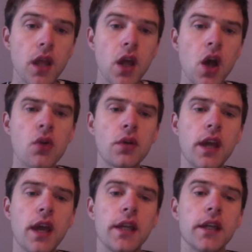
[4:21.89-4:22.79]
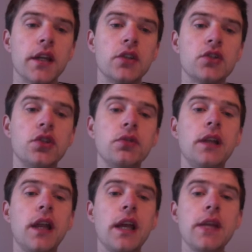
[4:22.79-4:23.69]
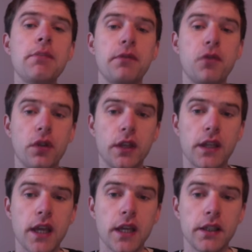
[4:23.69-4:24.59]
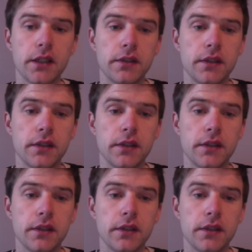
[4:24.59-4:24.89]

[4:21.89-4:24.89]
to lay before the king